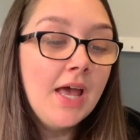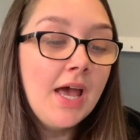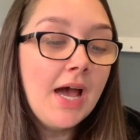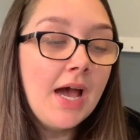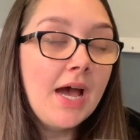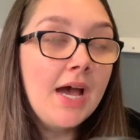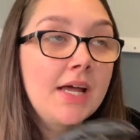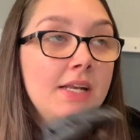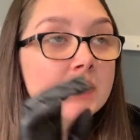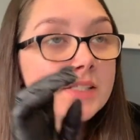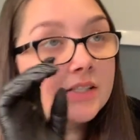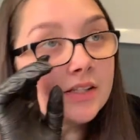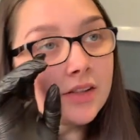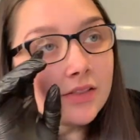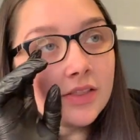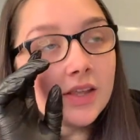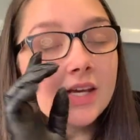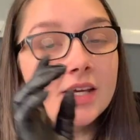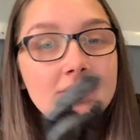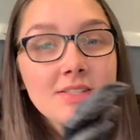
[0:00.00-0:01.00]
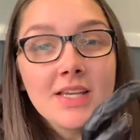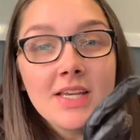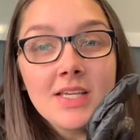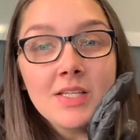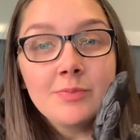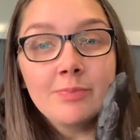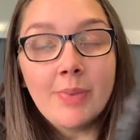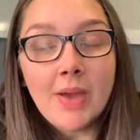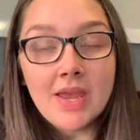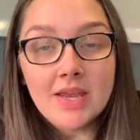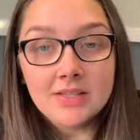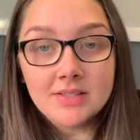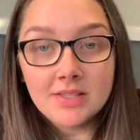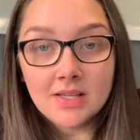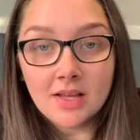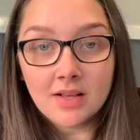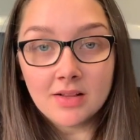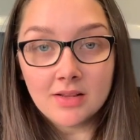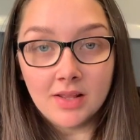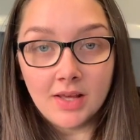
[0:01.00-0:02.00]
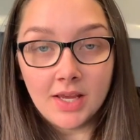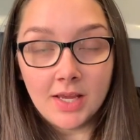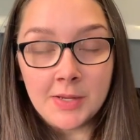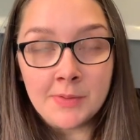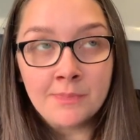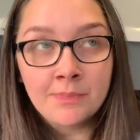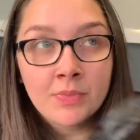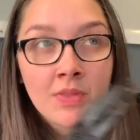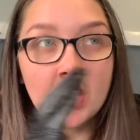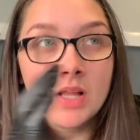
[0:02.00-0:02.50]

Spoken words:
and this is basically